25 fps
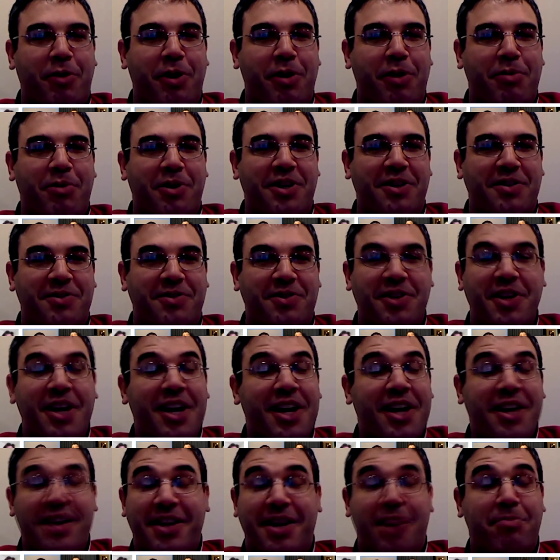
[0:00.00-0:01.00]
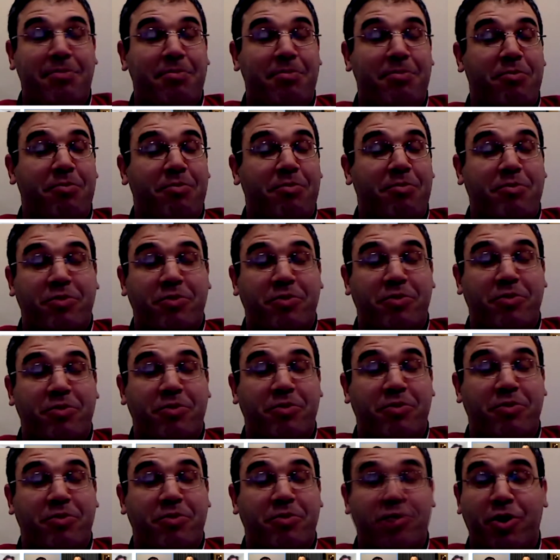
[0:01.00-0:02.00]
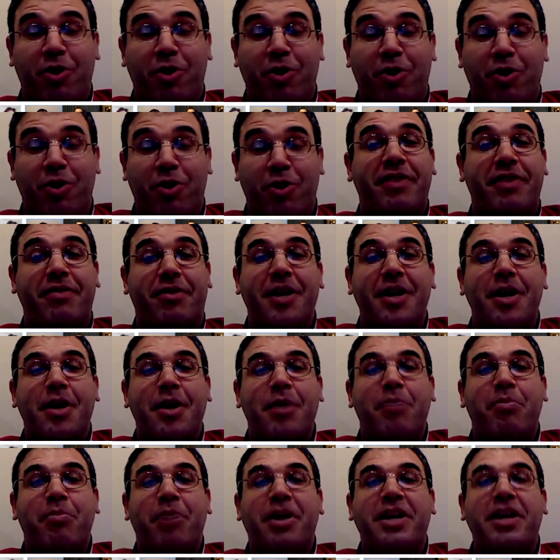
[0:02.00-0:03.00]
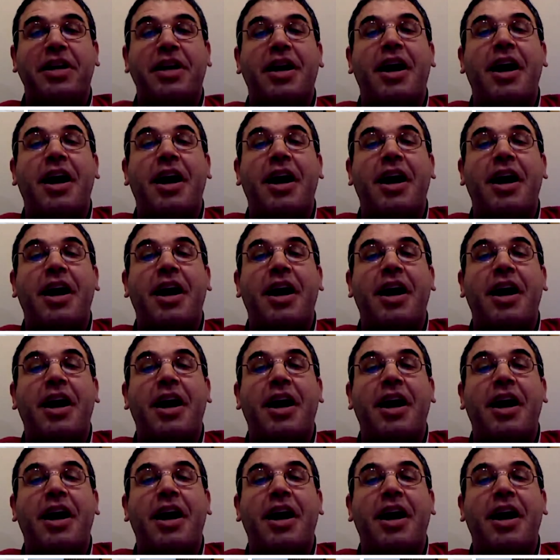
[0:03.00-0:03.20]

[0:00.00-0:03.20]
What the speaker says: equilibriums that I'm totally in favor of.